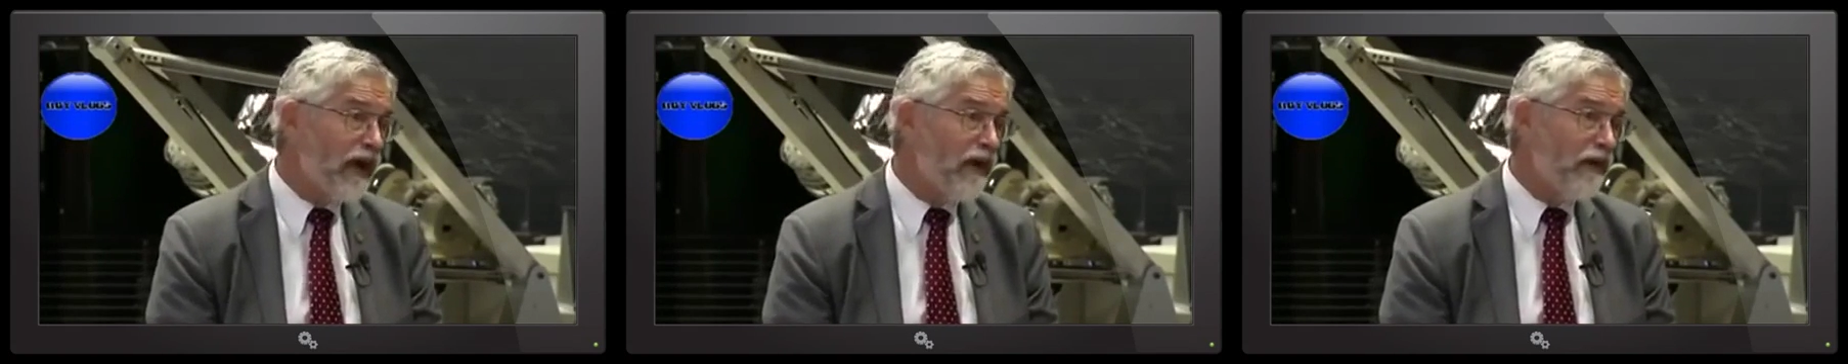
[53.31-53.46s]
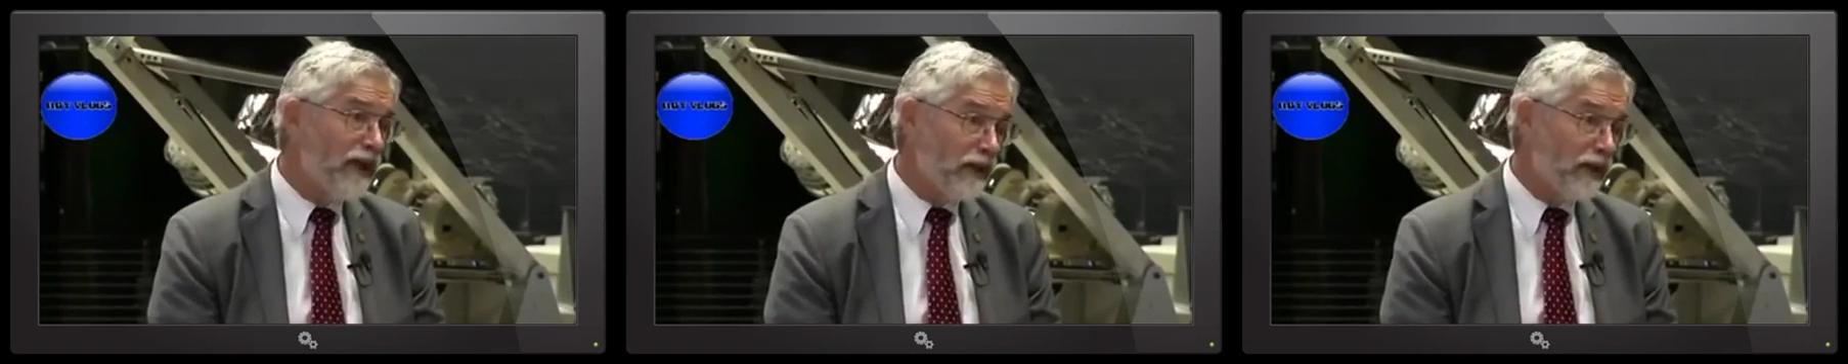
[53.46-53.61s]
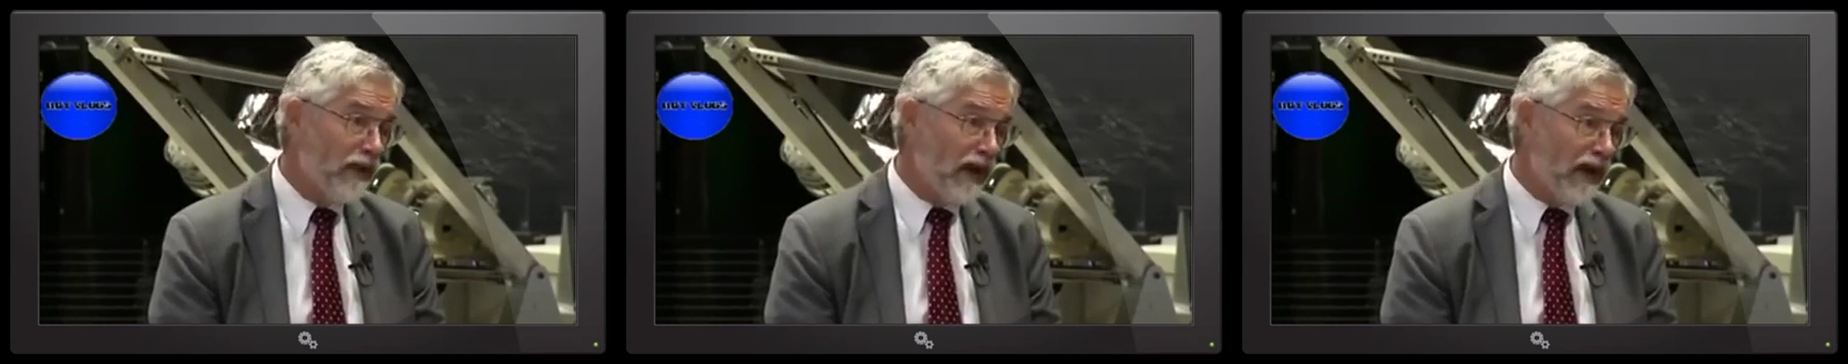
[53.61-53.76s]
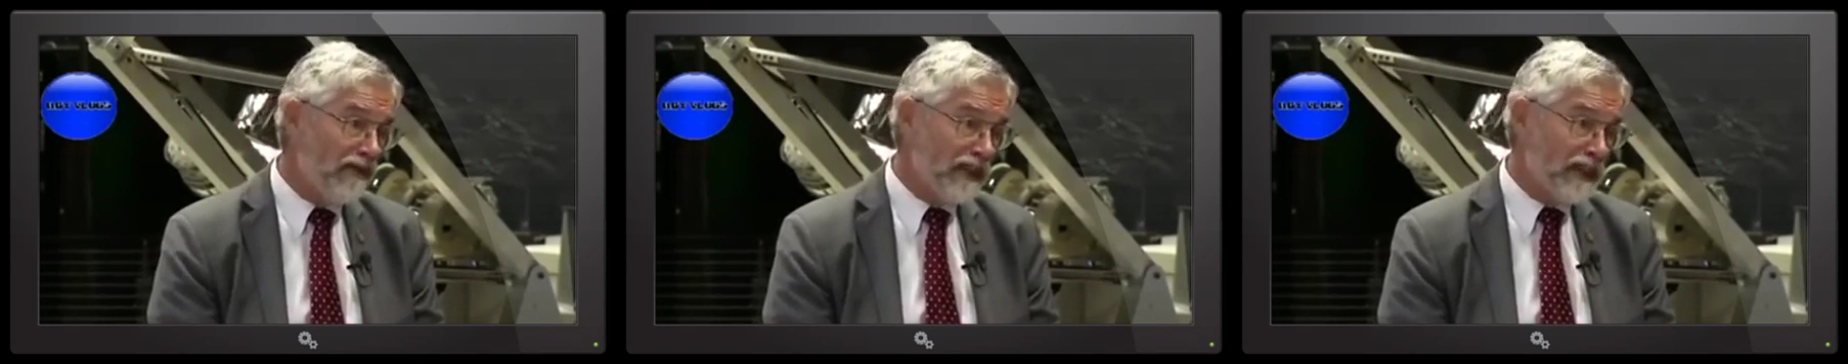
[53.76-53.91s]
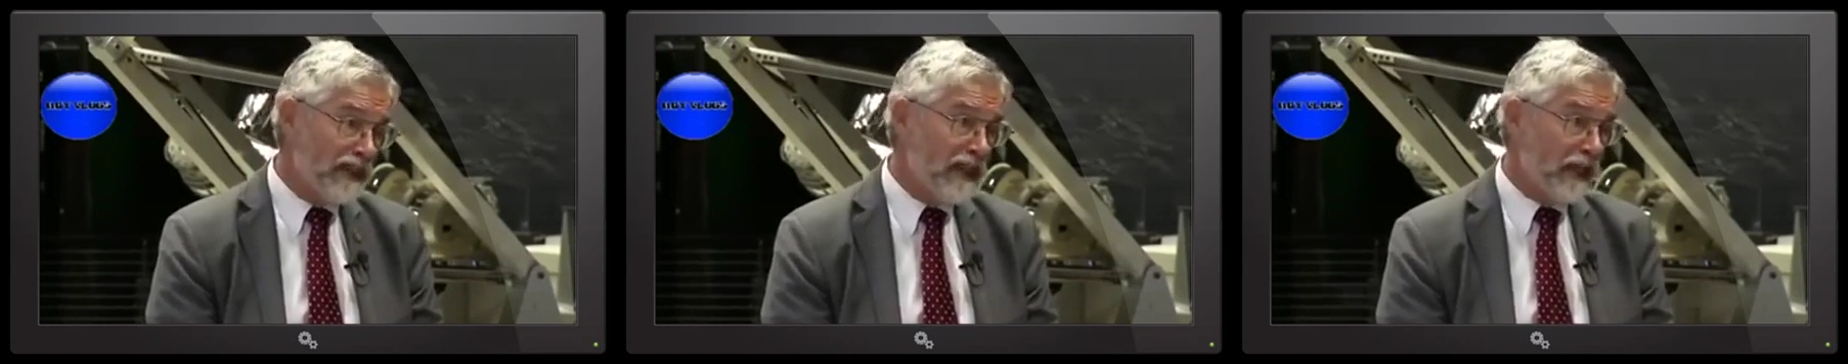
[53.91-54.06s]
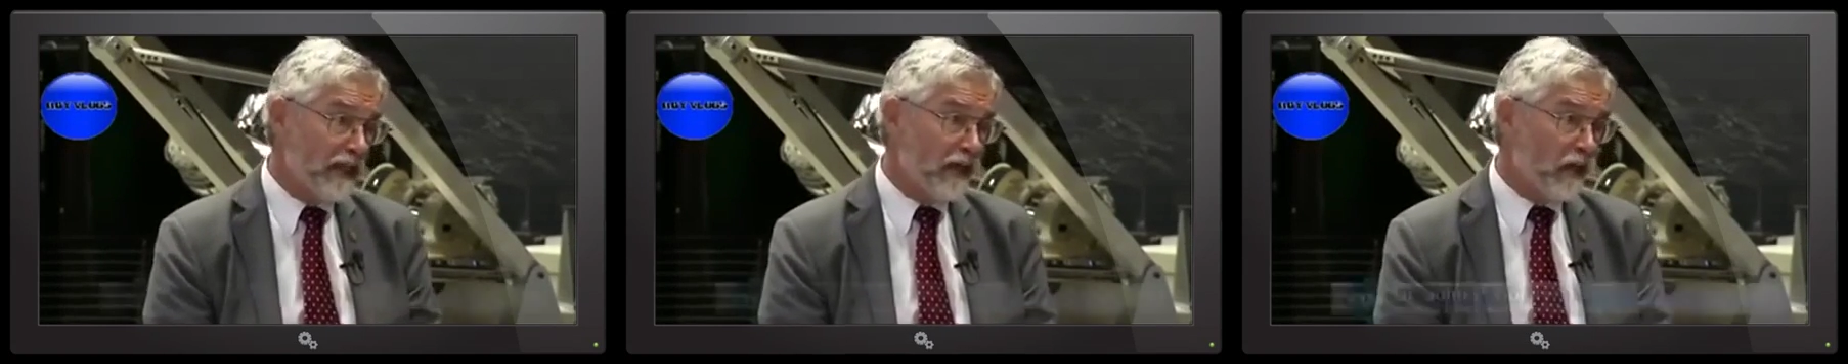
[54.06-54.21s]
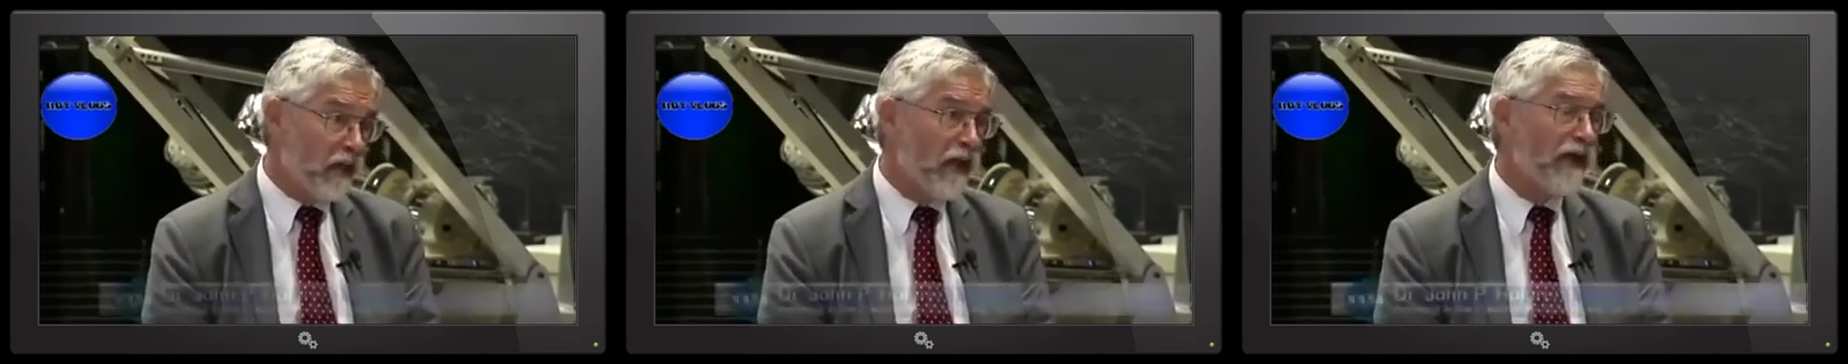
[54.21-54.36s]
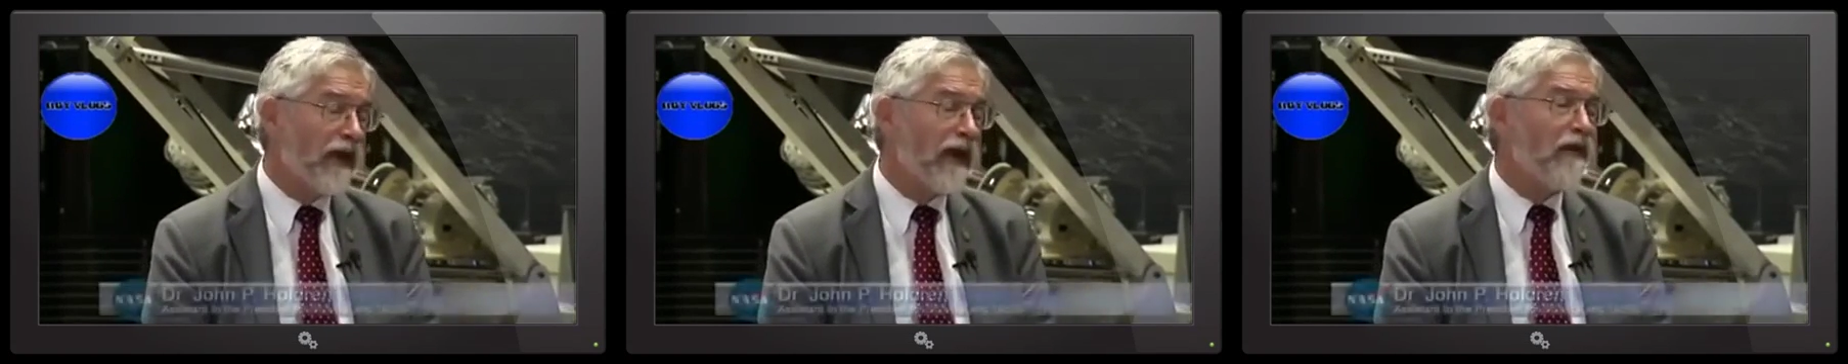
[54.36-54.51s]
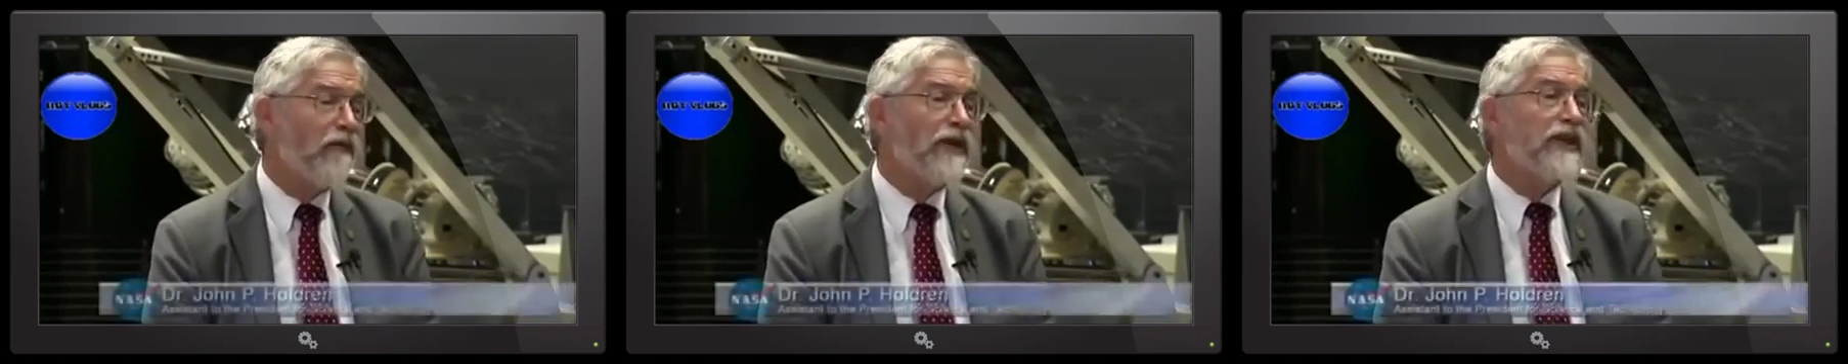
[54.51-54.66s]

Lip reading: working with the private sector,